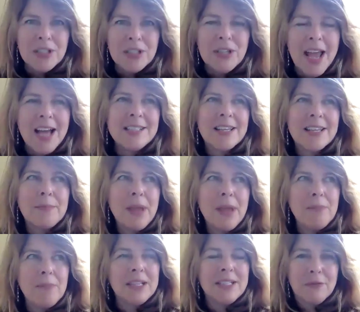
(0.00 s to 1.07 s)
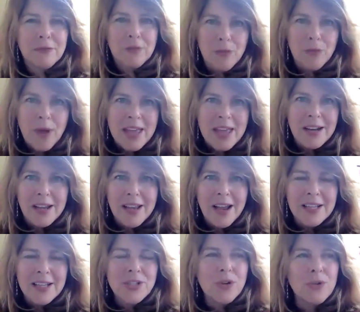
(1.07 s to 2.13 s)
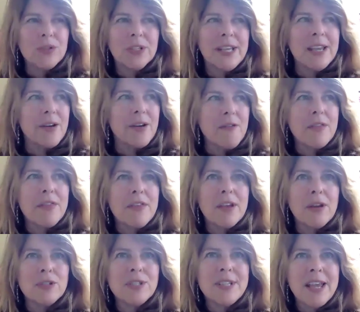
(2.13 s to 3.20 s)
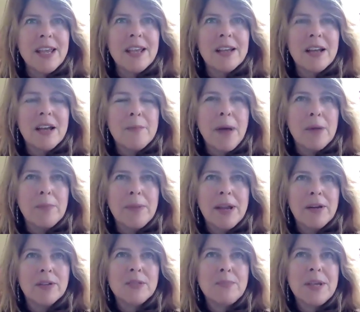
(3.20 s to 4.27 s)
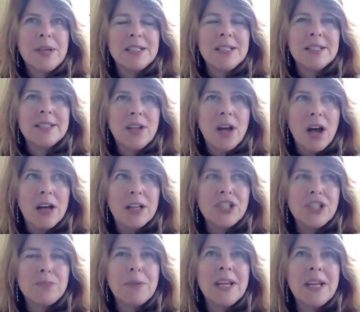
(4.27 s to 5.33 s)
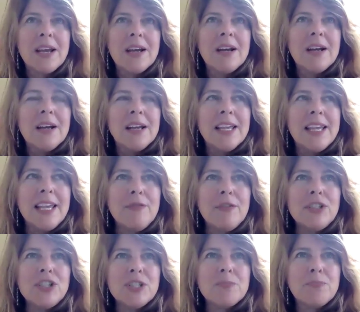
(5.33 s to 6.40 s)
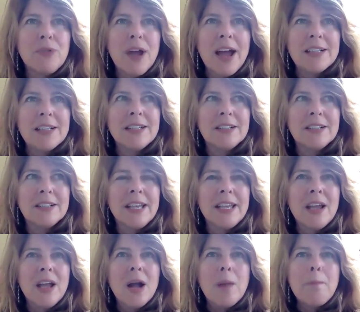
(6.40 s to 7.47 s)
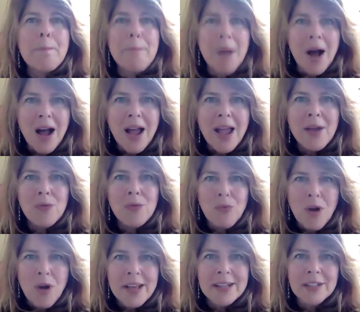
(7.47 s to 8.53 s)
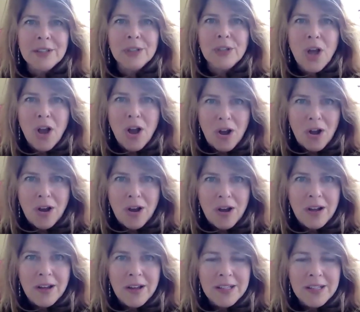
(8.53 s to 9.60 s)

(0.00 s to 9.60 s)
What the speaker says: let me ask it maybe a different way. And I totally hear everything you're saying about parents being dislodged. But even just practically, by what law